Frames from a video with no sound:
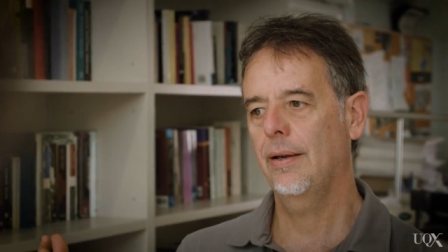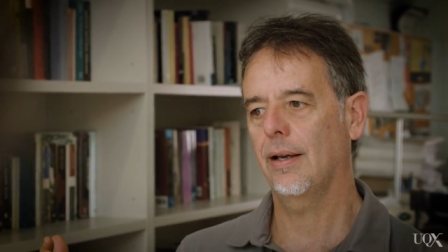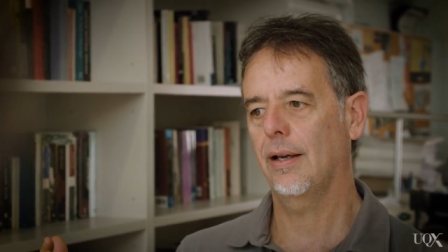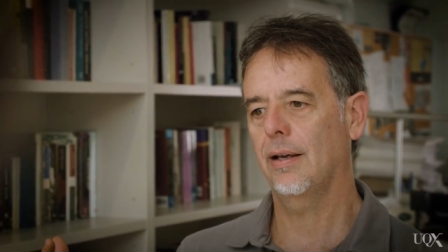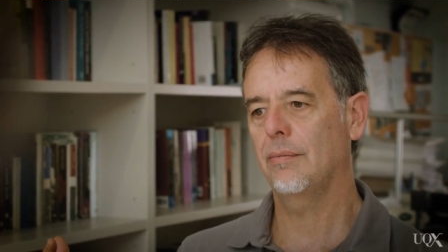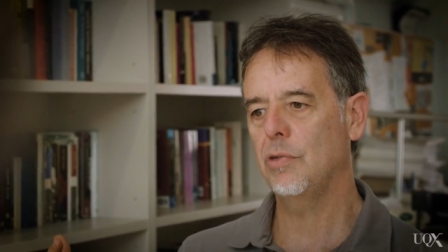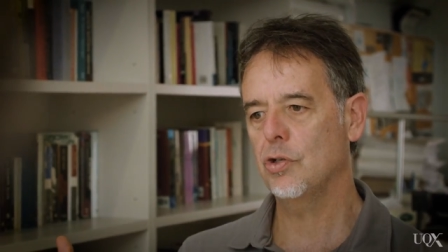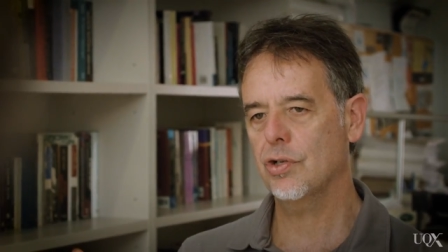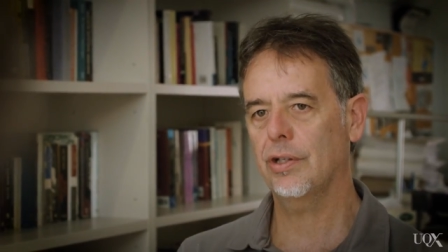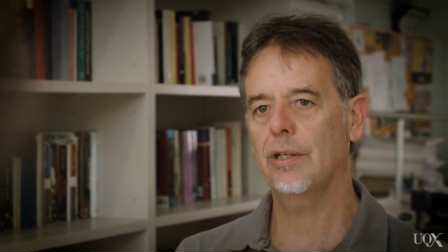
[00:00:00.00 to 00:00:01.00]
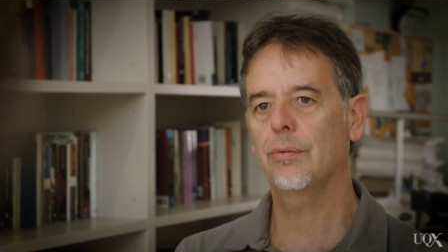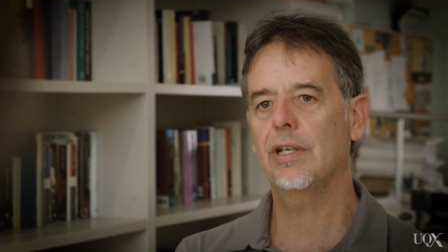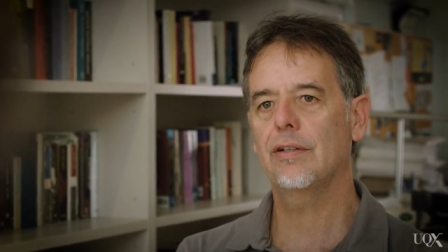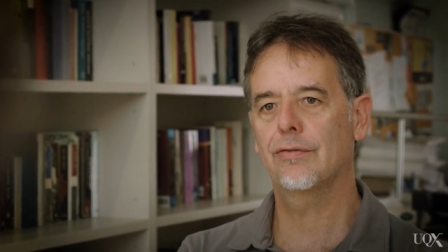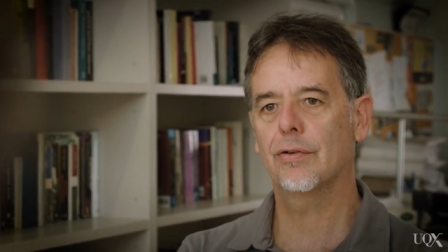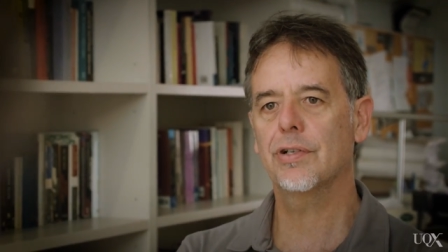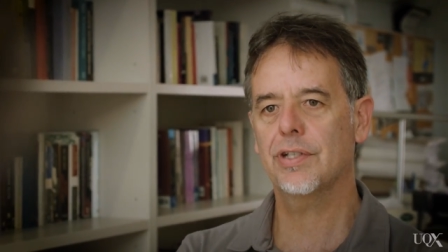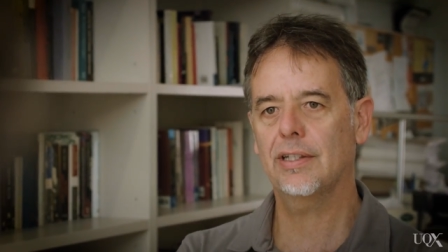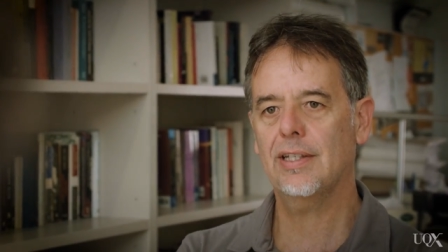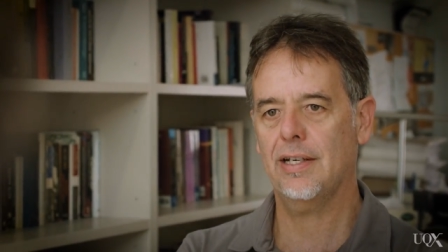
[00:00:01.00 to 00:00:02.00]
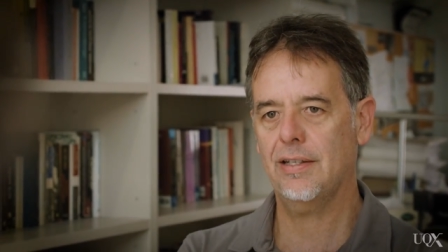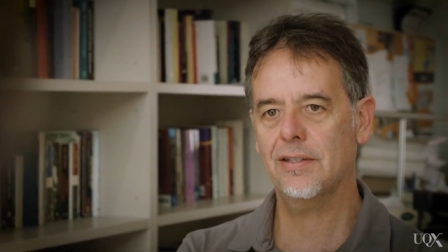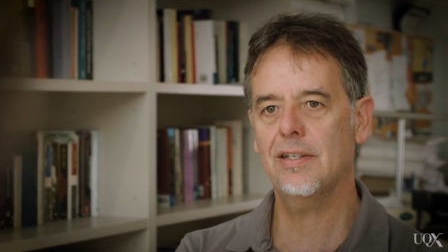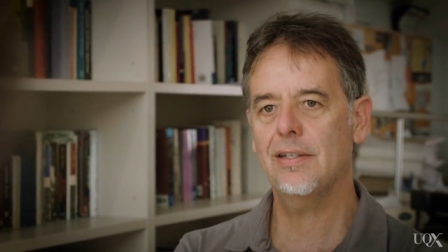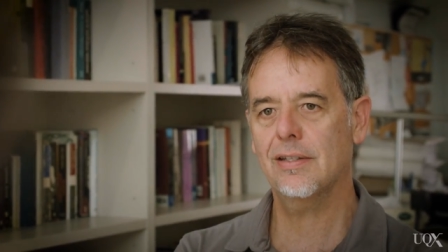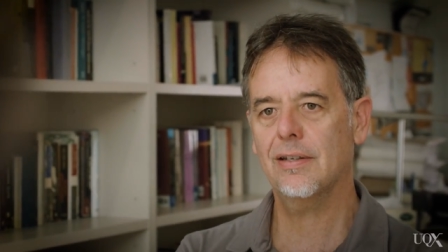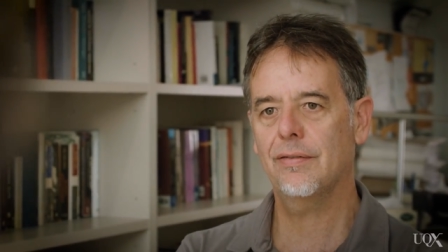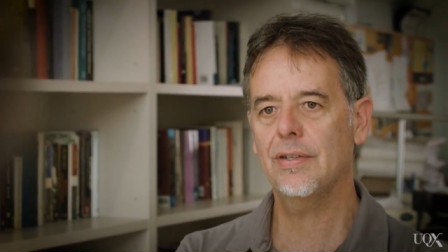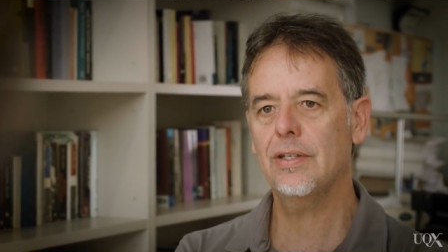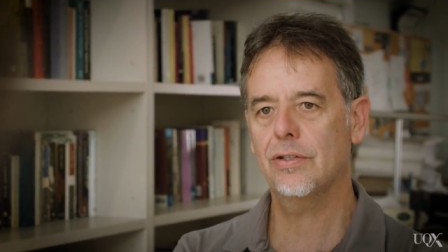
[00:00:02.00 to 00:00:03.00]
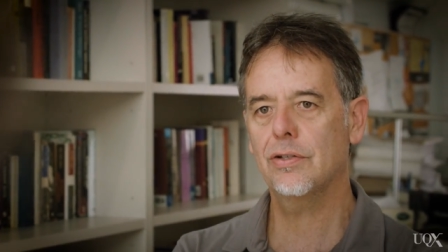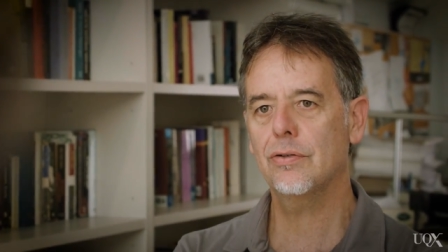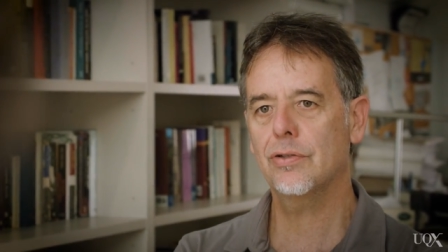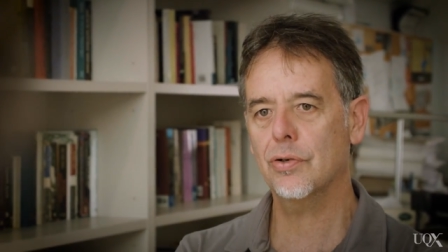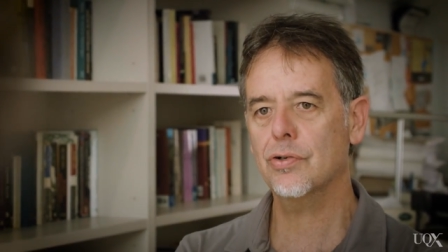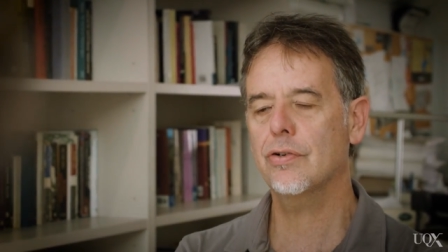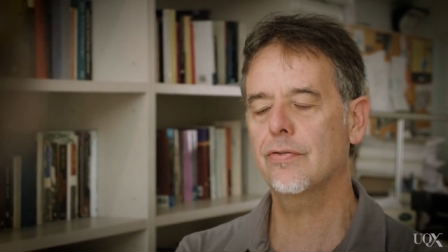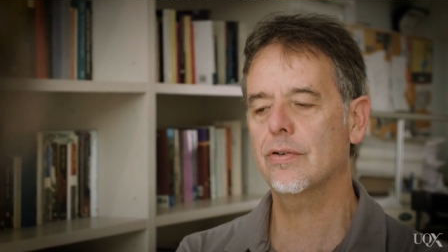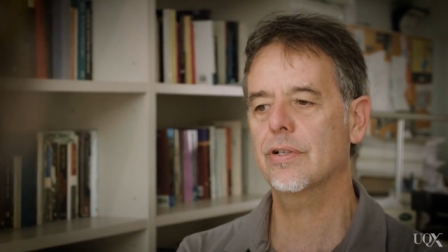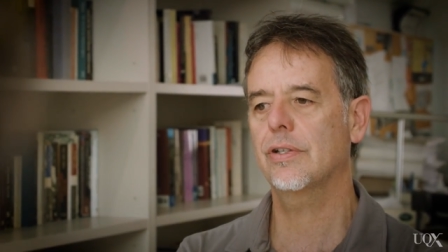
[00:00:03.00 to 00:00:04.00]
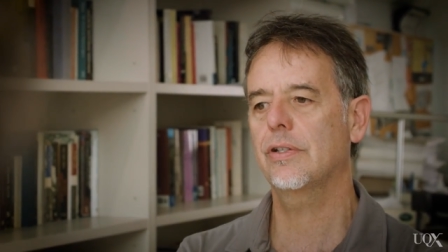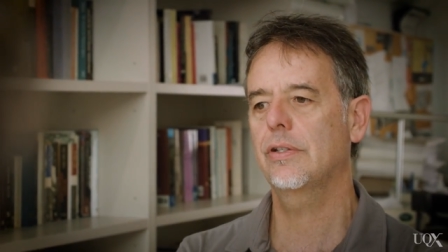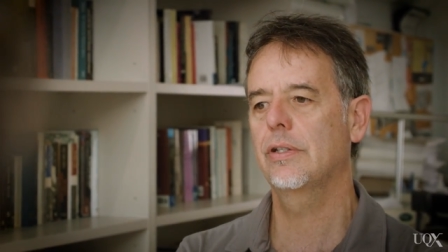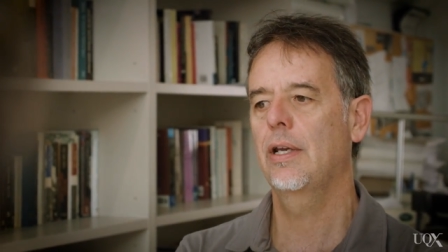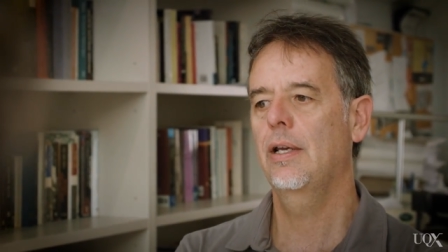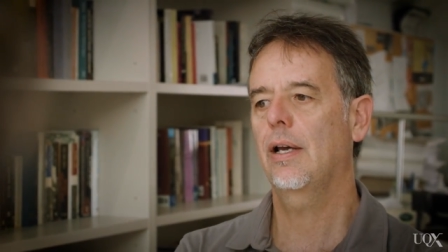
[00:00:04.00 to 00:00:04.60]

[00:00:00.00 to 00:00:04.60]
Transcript: uh, mutually reinforcing tendencies of these two social forces,